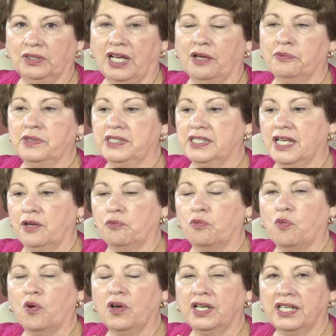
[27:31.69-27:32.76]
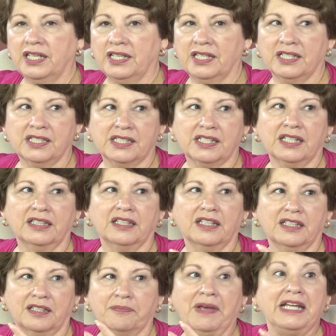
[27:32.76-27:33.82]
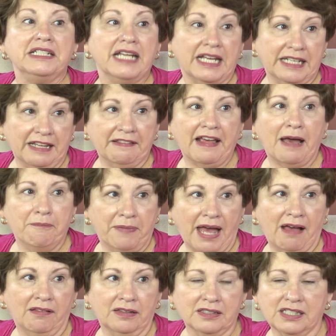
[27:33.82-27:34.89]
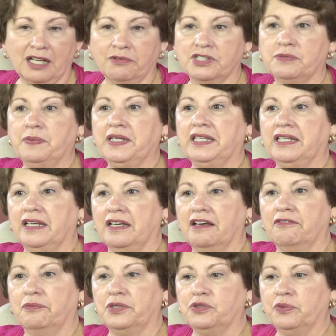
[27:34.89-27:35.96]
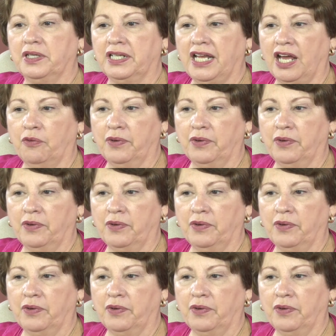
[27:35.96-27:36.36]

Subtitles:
I would say one is maintaining that balance I was speaking of between how